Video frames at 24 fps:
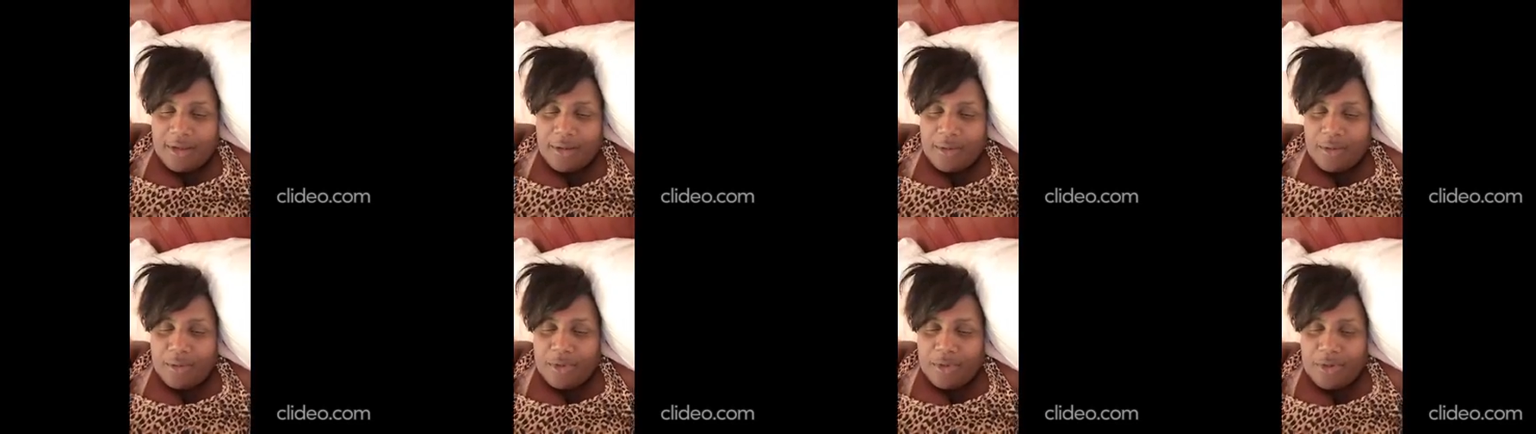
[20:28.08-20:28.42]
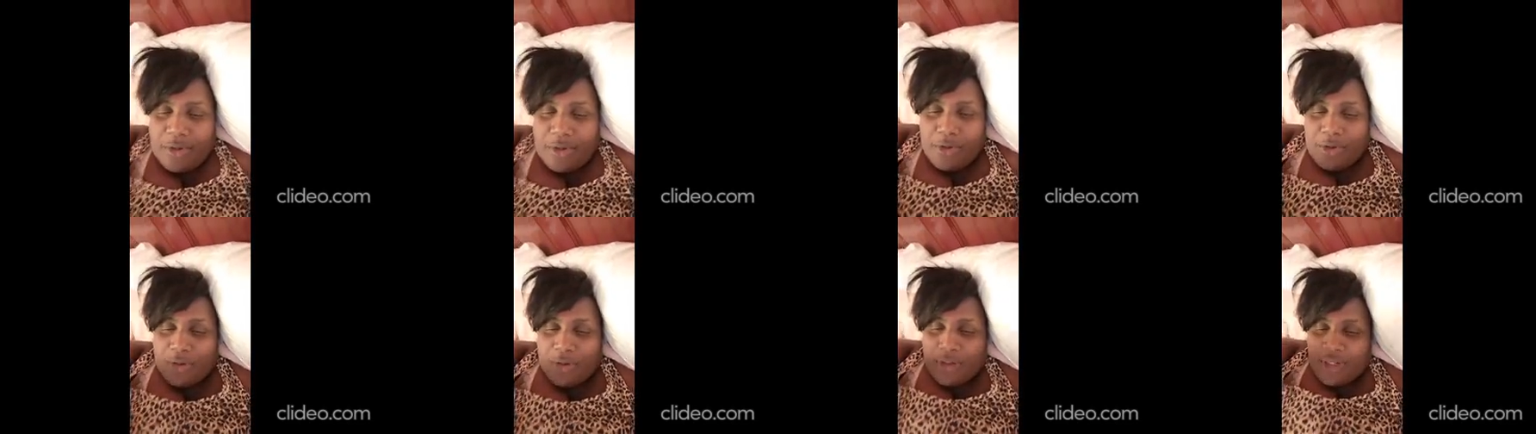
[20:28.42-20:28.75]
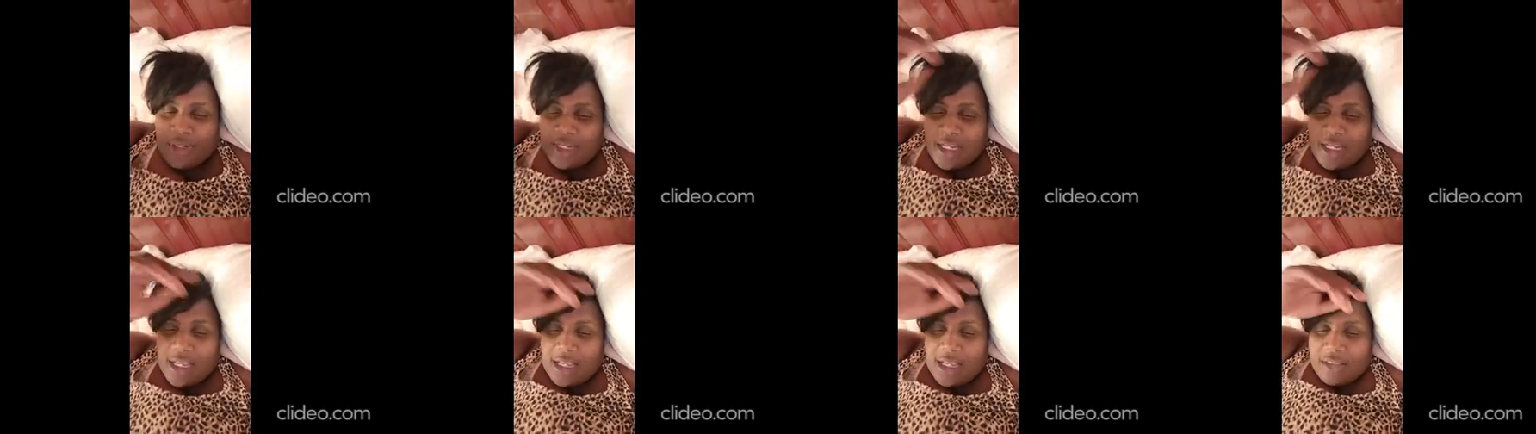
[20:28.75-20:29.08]
without
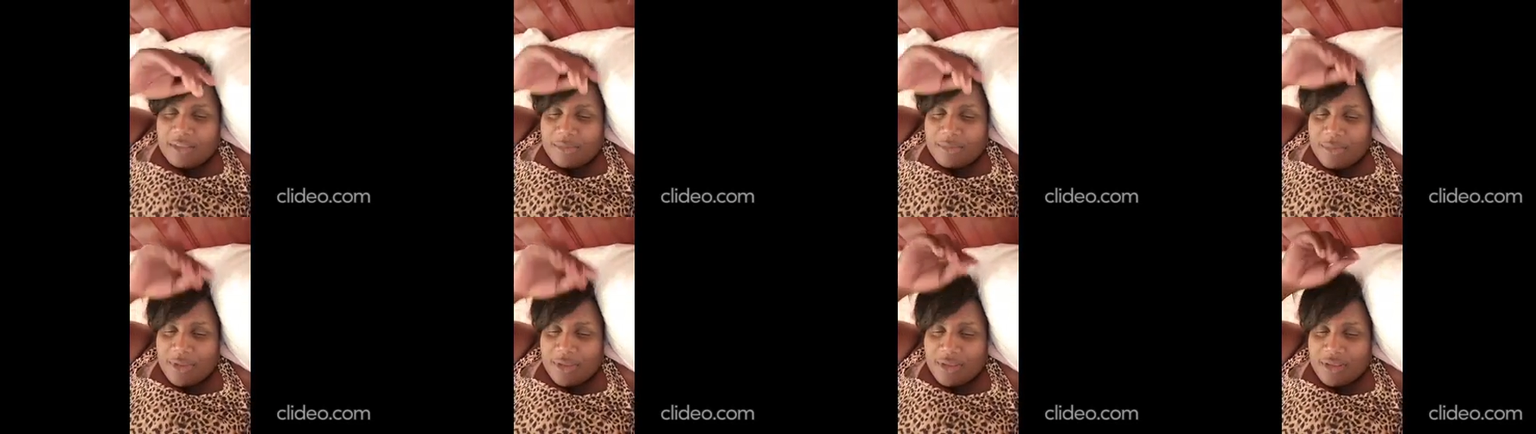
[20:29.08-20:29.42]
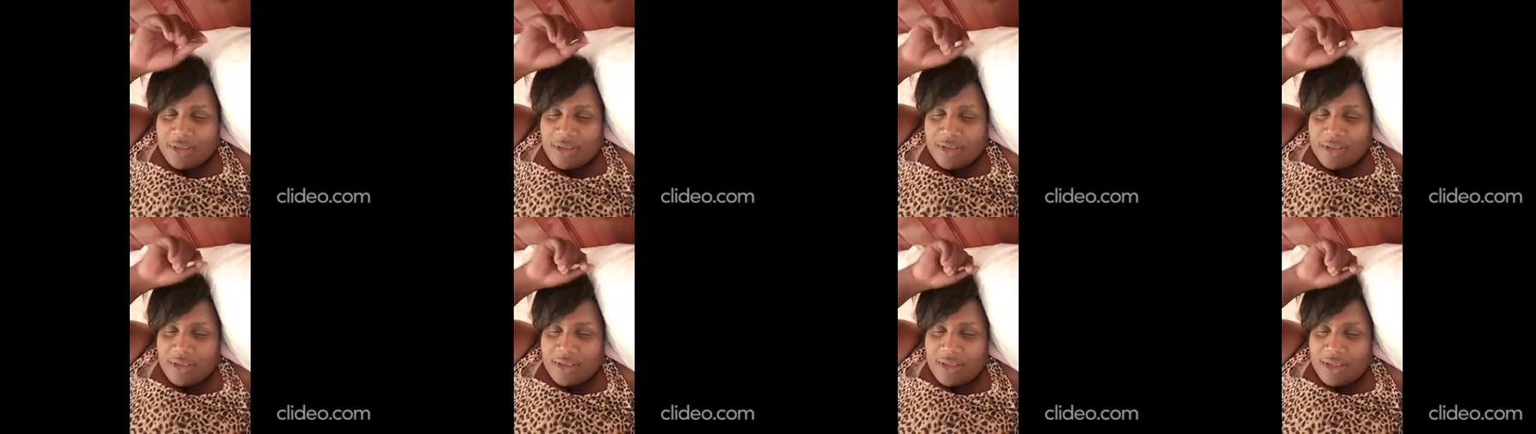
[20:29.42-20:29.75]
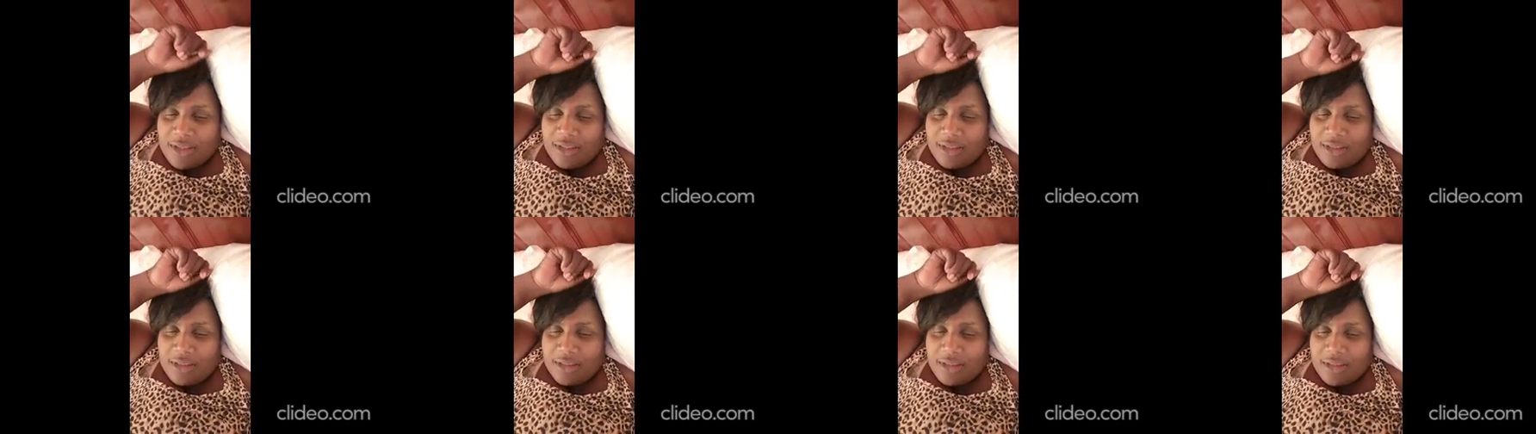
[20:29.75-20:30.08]
glass business
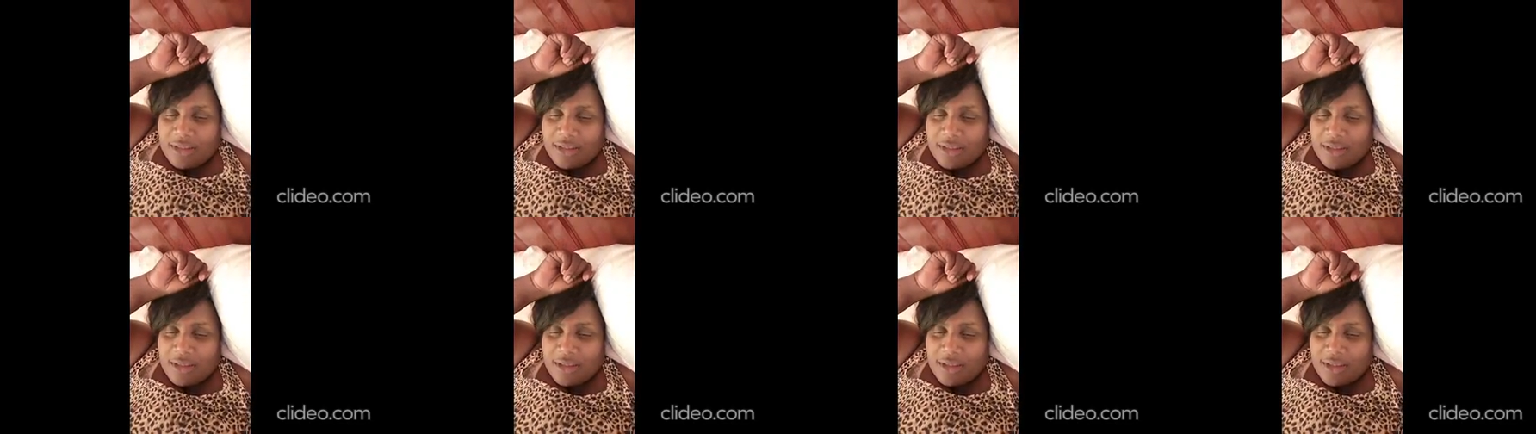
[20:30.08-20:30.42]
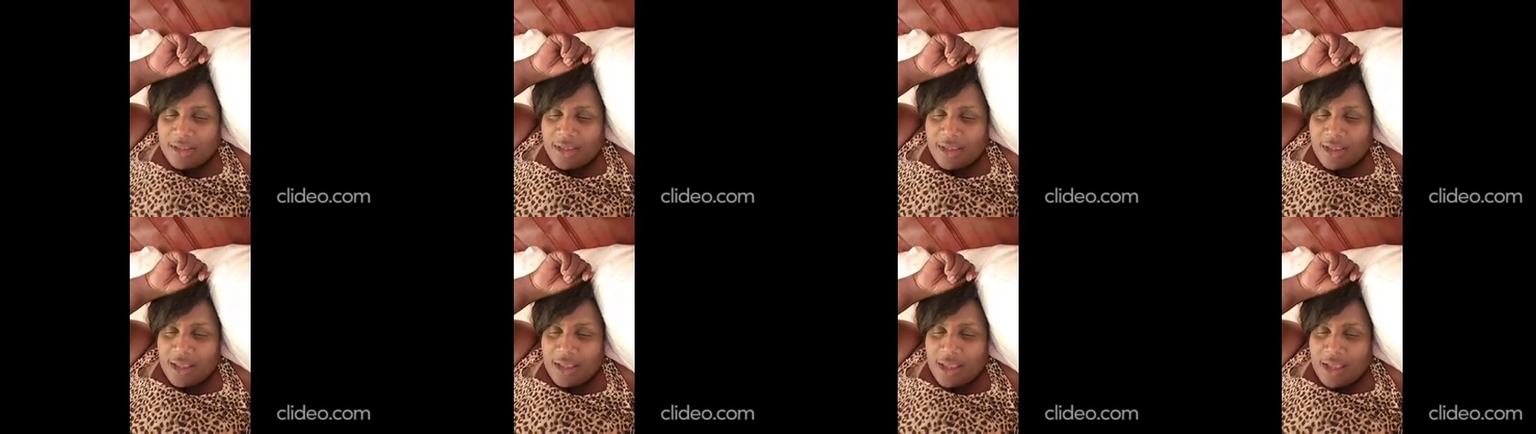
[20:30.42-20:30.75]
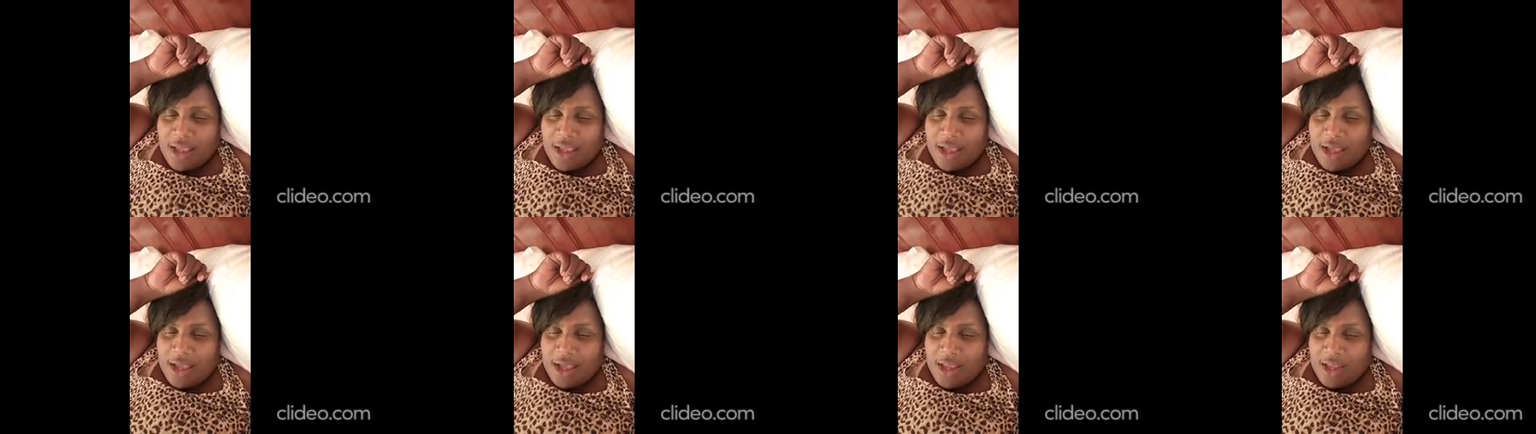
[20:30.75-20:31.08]
and eh,
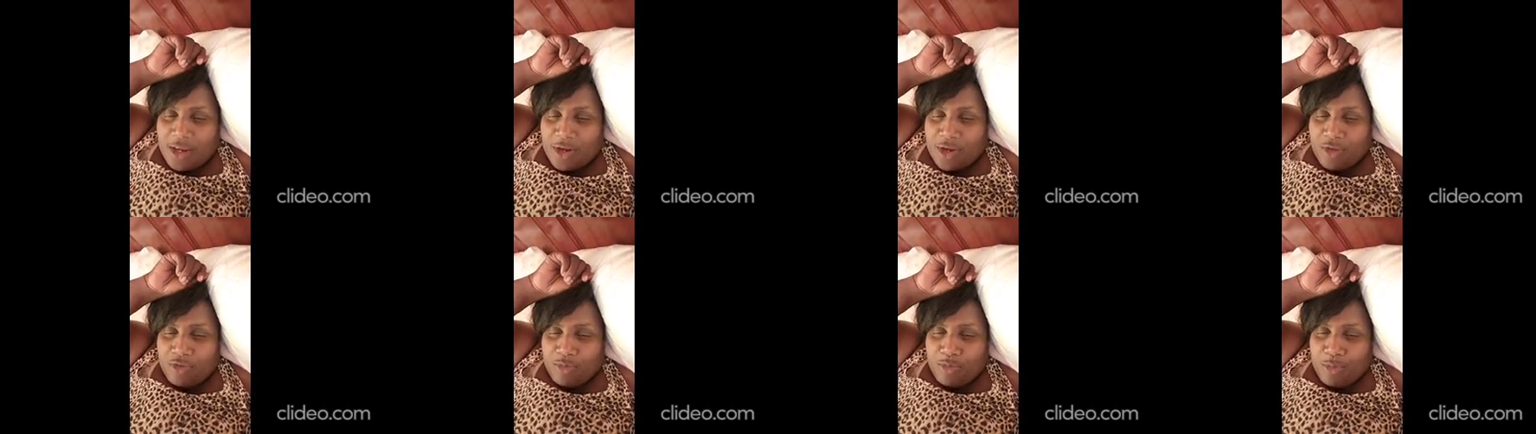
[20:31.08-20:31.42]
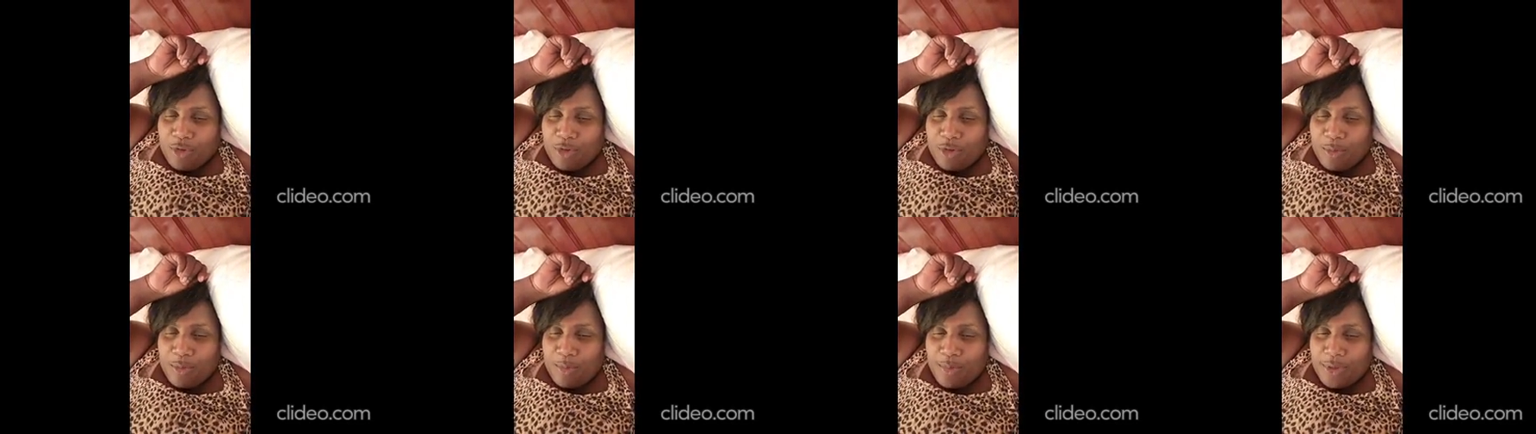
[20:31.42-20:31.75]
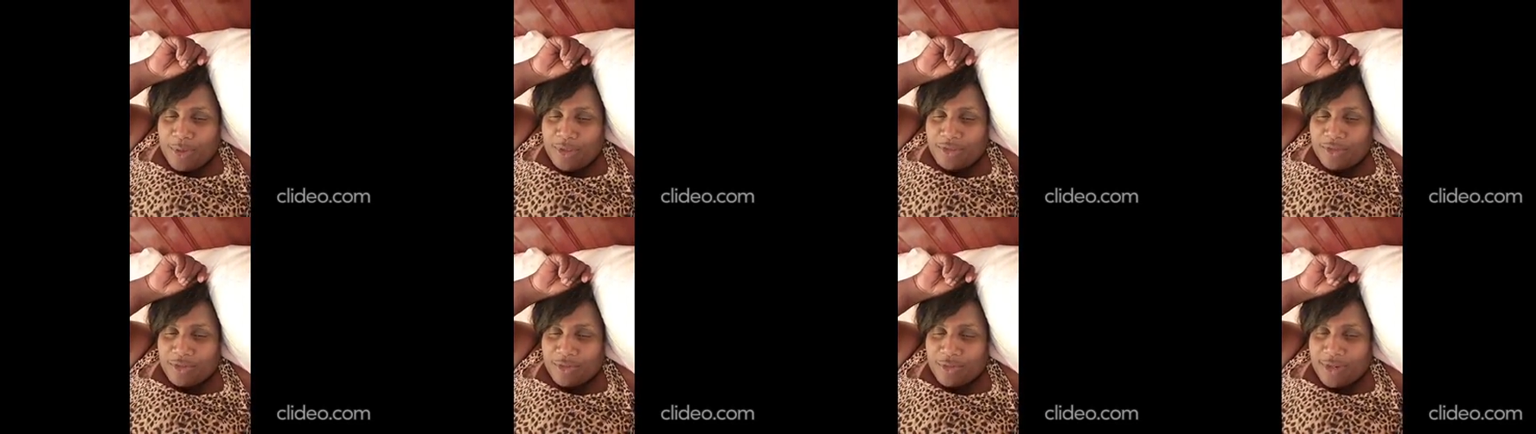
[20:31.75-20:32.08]
I love bump,
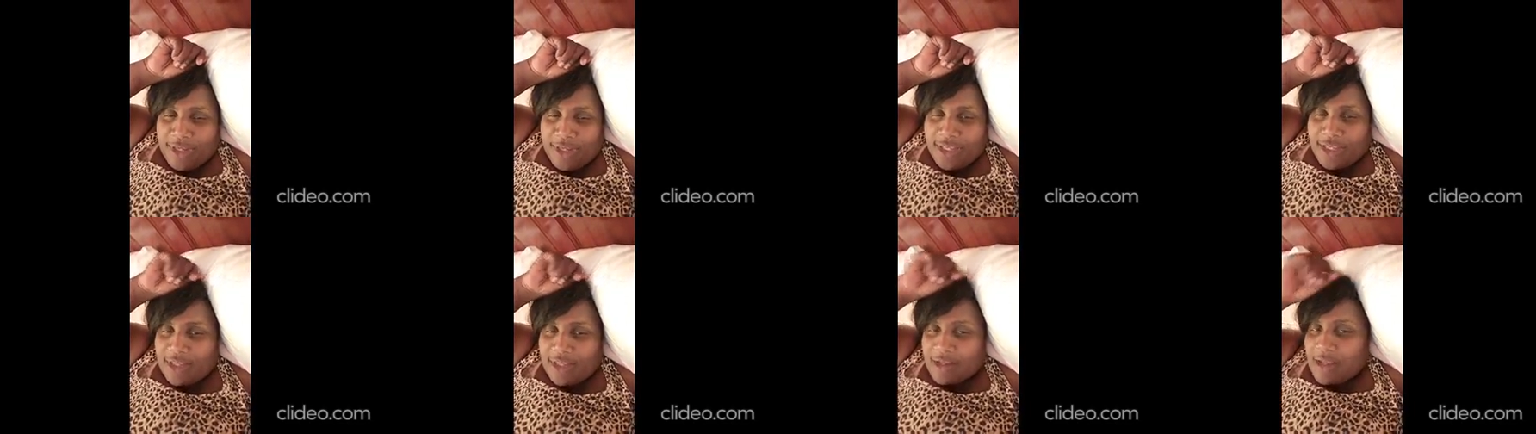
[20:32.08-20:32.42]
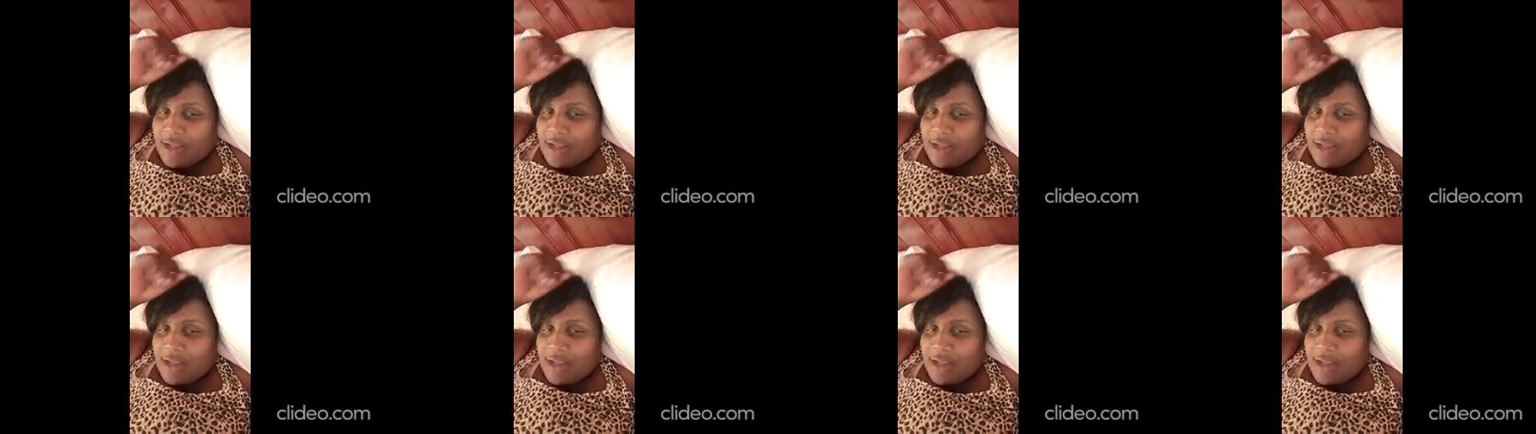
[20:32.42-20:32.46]
it's raining.